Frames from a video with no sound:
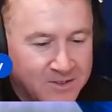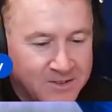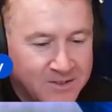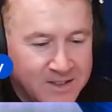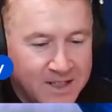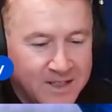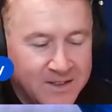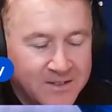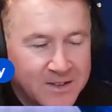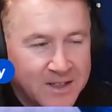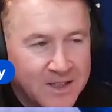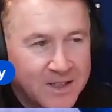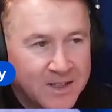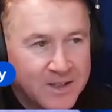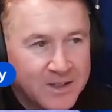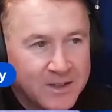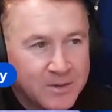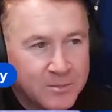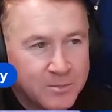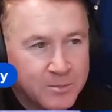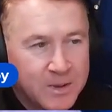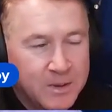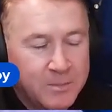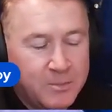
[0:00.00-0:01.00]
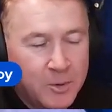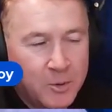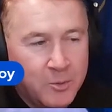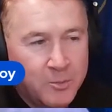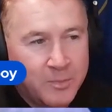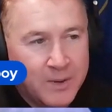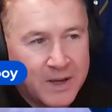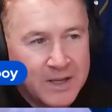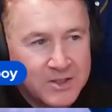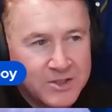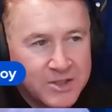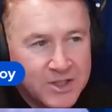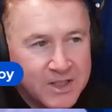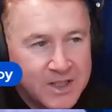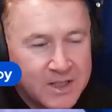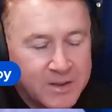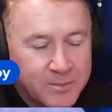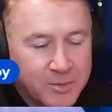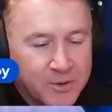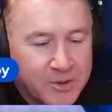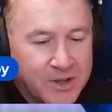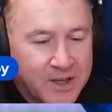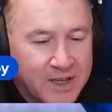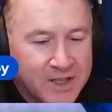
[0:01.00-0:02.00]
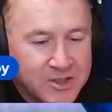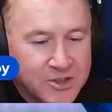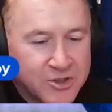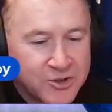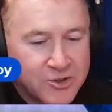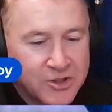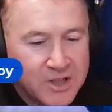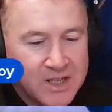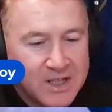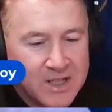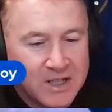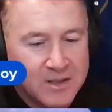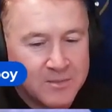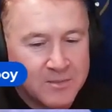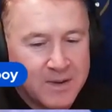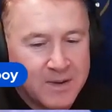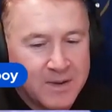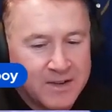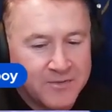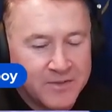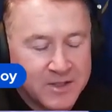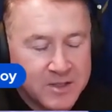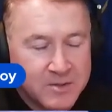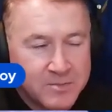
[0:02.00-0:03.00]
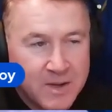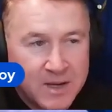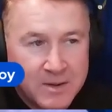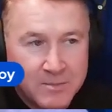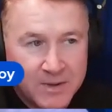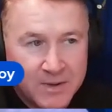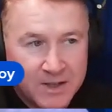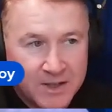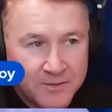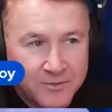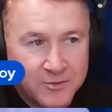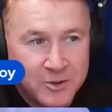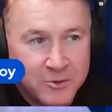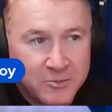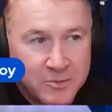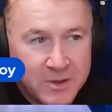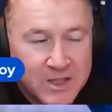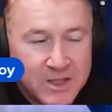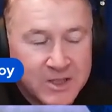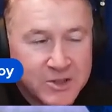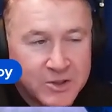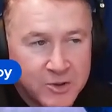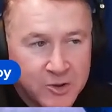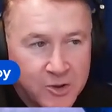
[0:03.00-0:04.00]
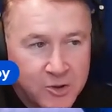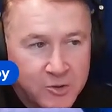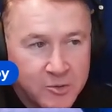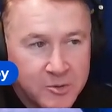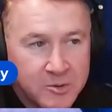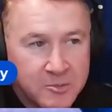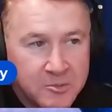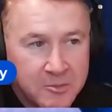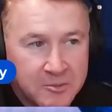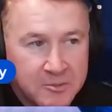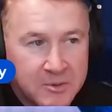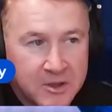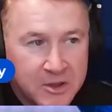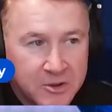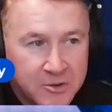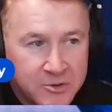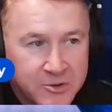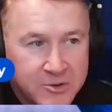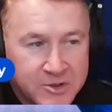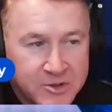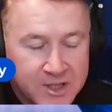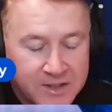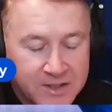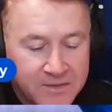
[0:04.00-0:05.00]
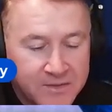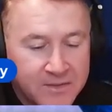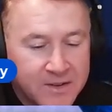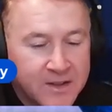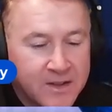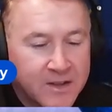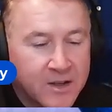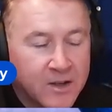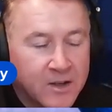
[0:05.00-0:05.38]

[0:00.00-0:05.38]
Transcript: Telling you. People bitching about his training methods. Remember a few weeks ago when we were losing?